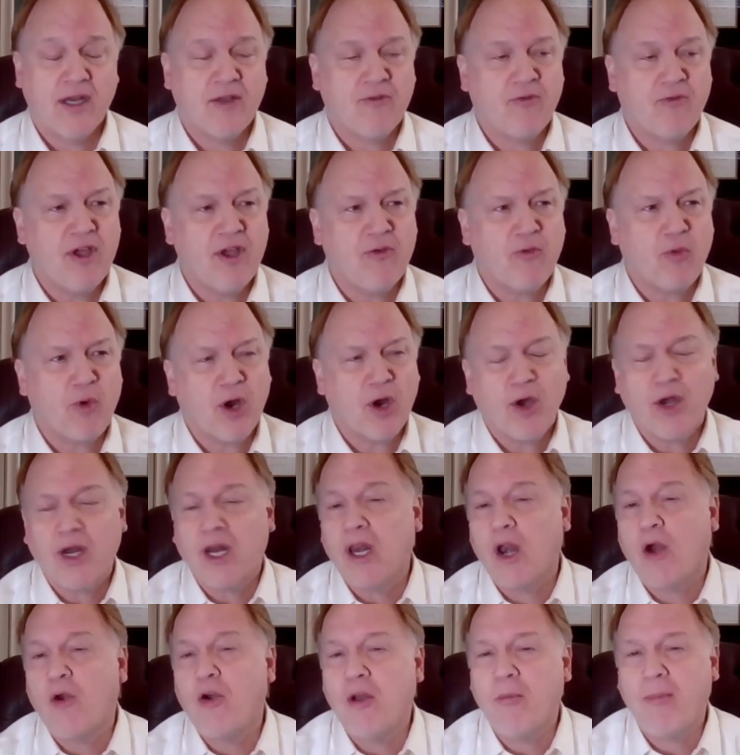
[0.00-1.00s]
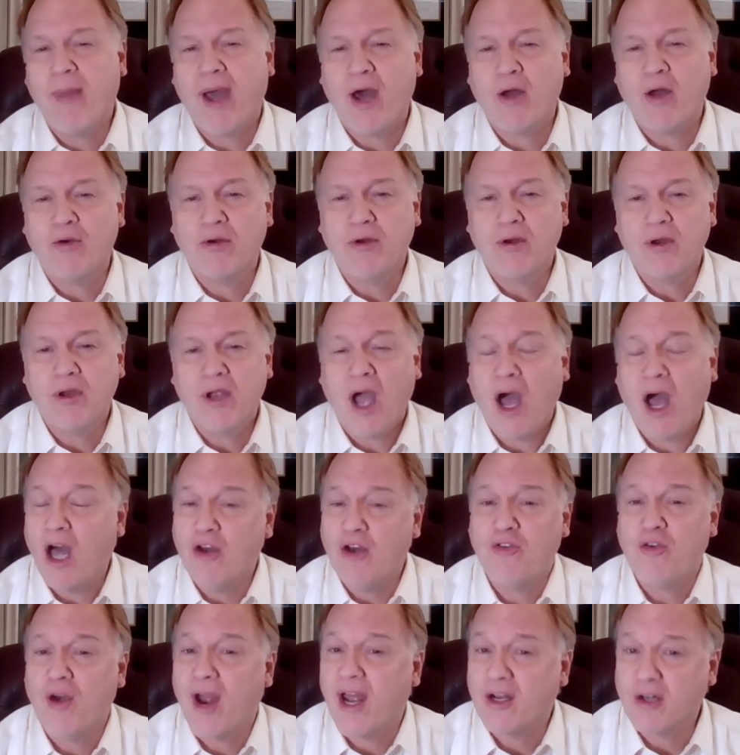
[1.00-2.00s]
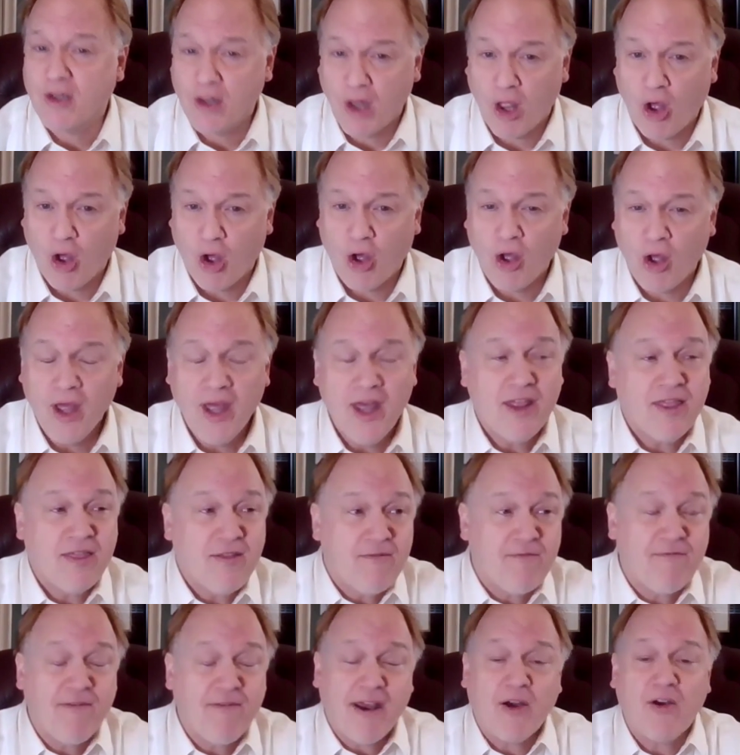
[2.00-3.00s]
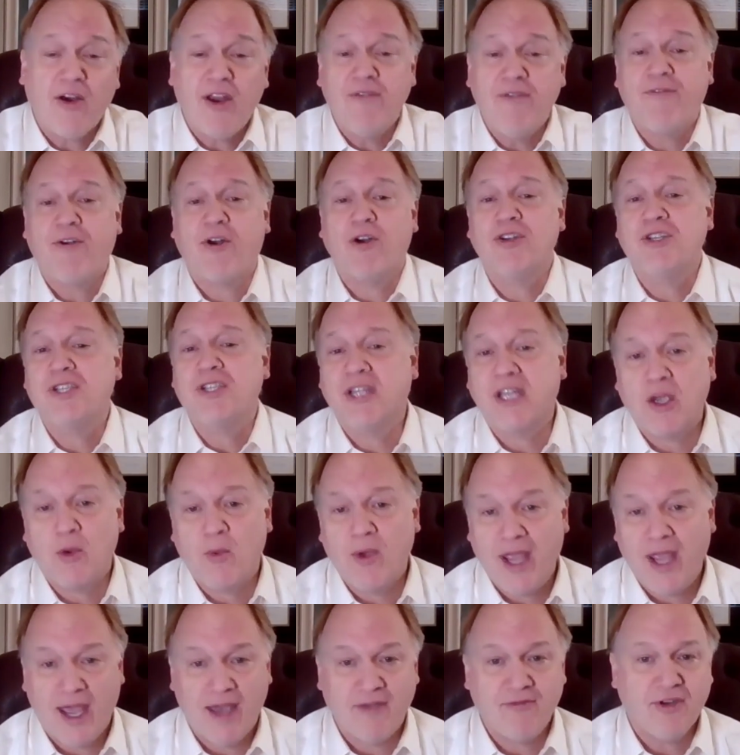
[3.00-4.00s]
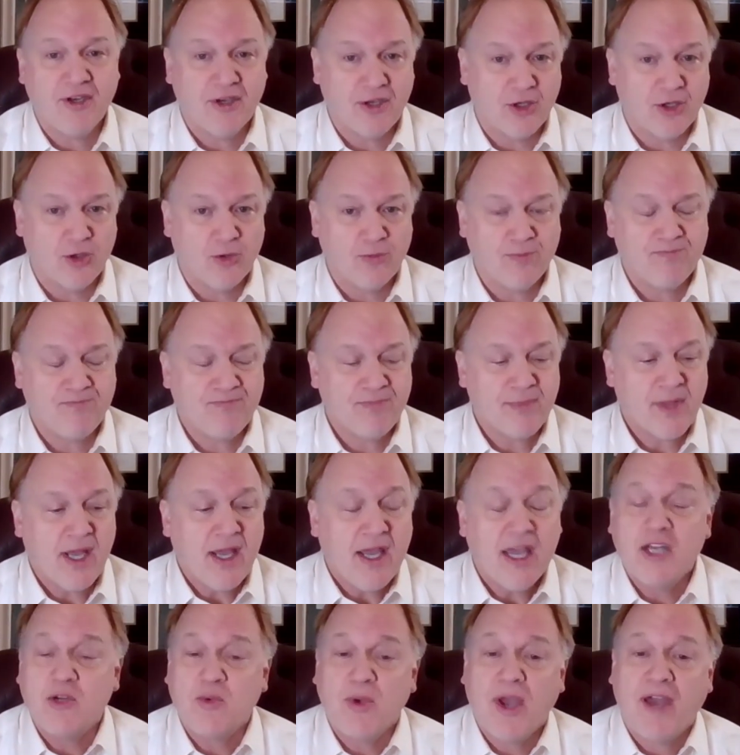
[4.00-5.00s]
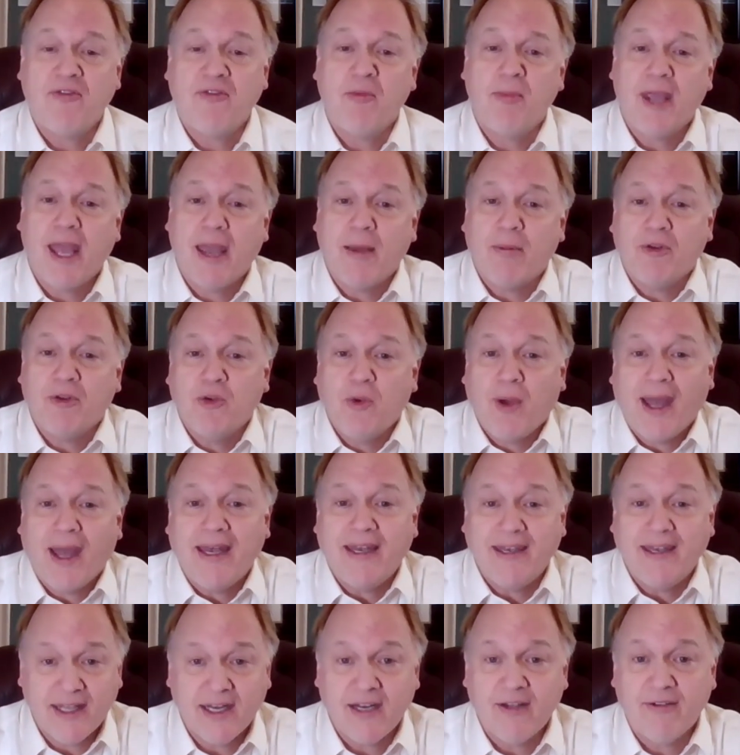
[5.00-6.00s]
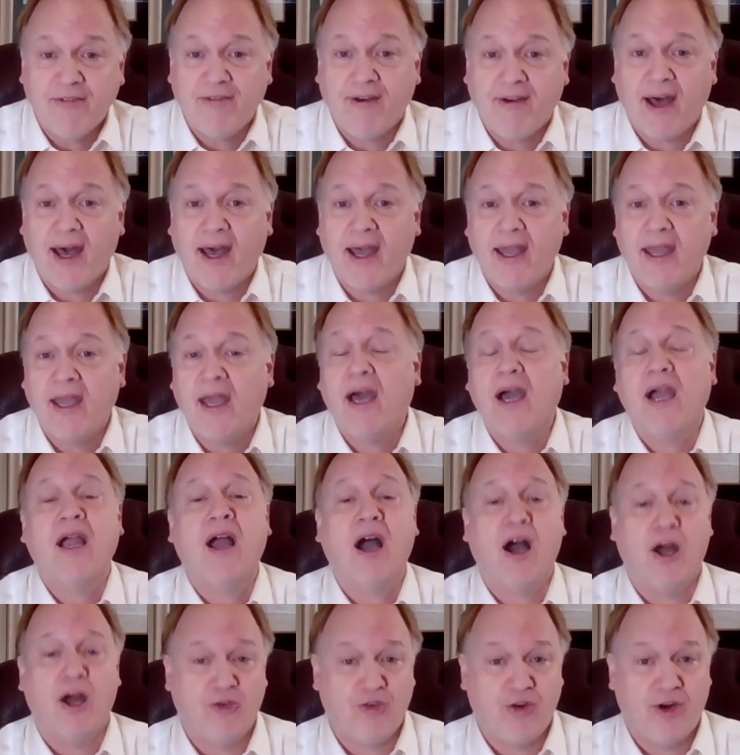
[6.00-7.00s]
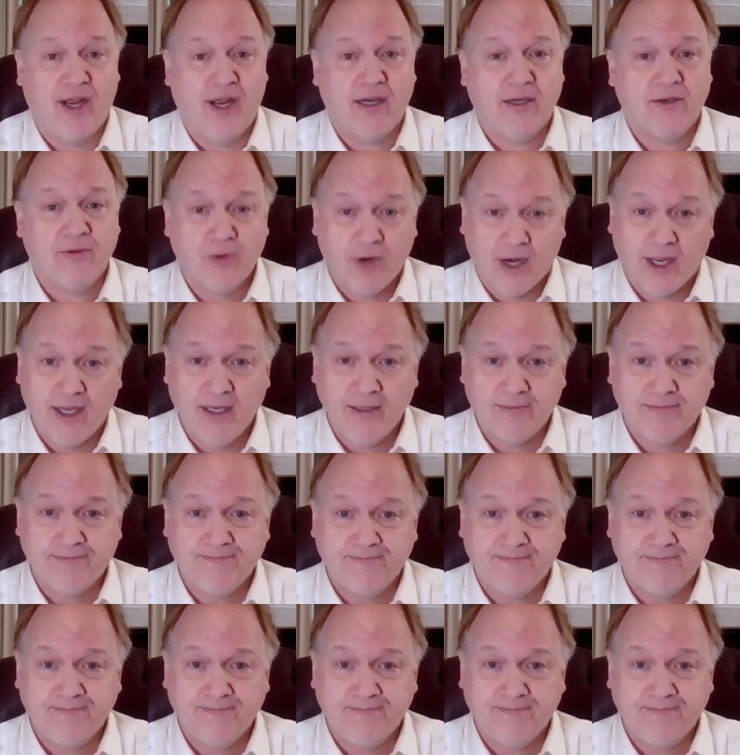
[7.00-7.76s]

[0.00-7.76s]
If we're going to learn about contract law, the very first thing we have to do is we have to be able to identify a contract, right?